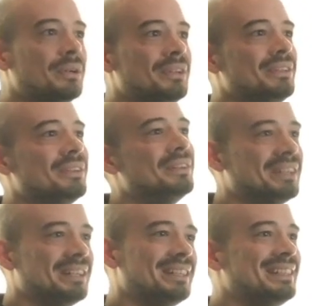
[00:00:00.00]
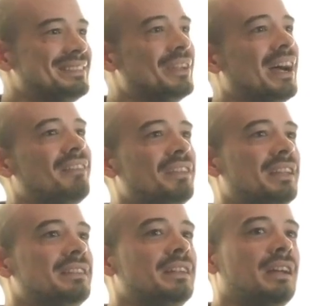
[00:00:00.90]
you
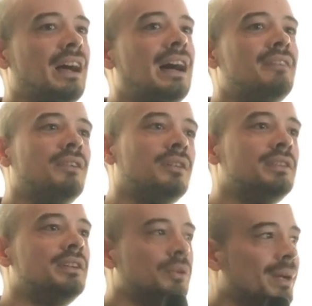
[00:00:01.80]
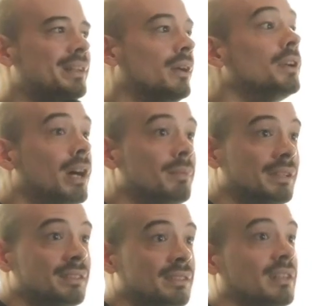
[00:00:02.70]
can have all the great
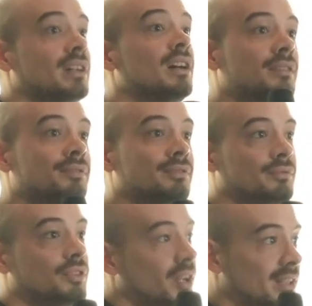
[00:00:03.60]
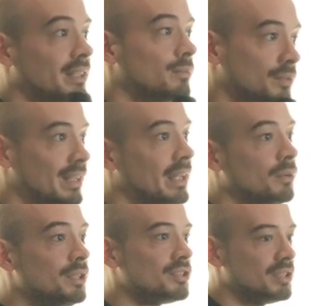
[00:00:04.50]
ergonomics of the Kotlin
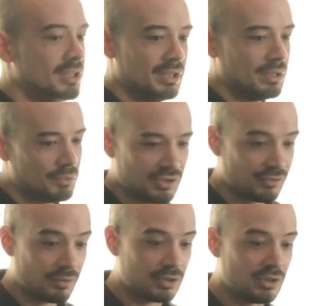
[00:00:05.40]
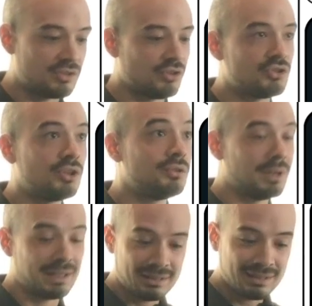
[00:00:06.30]
language, which is it's a joy to
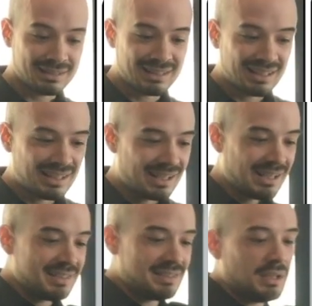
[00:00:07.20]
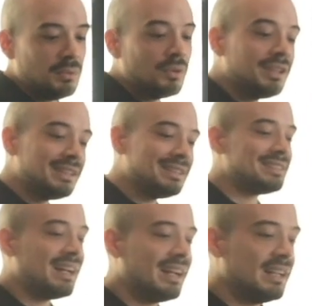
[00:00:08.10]
write in. Second one is
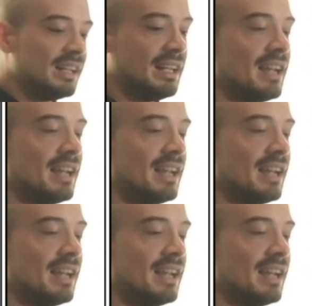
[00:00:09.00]
that it